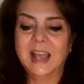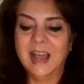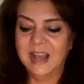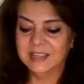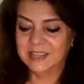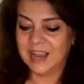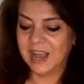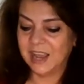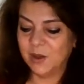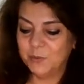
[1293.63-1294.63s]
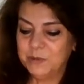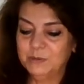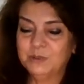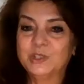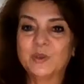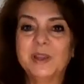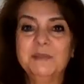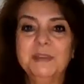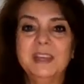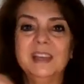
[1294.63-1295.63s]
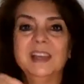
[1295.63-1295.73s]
and I hope you will join me,